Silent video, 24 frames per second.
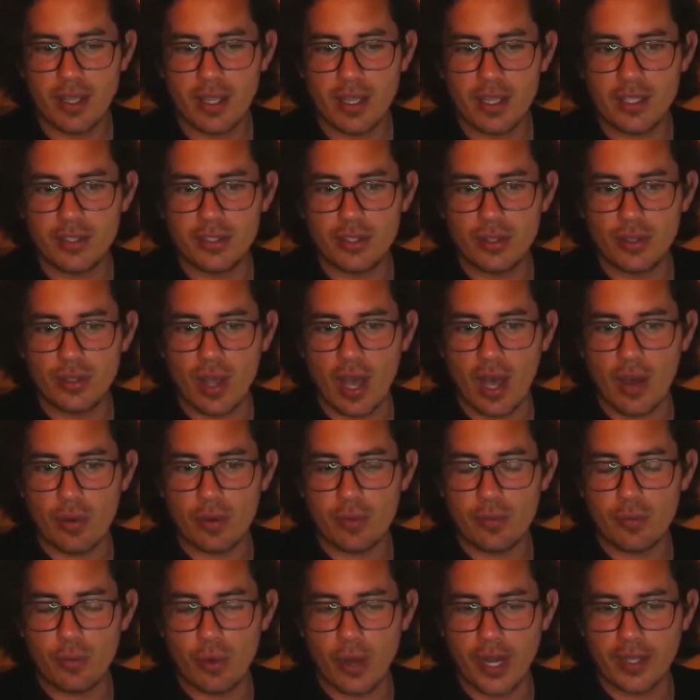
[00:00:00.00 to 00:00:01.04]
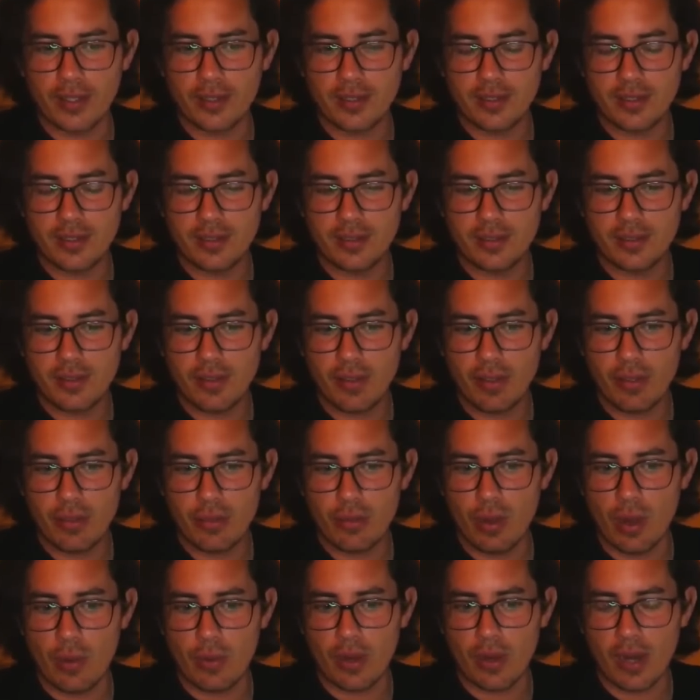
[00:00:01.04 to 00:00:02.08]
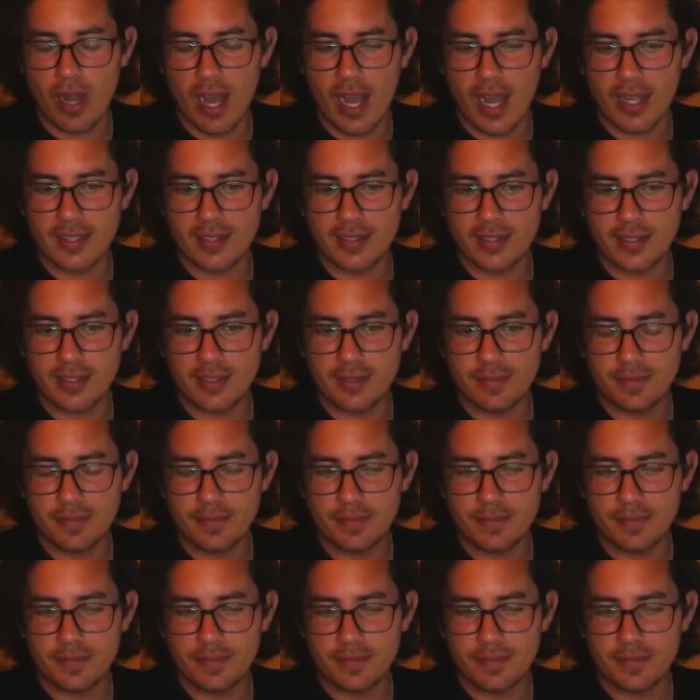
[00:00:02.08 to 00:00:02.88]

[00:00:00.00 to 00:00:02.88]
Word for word: into our brains through our eyes.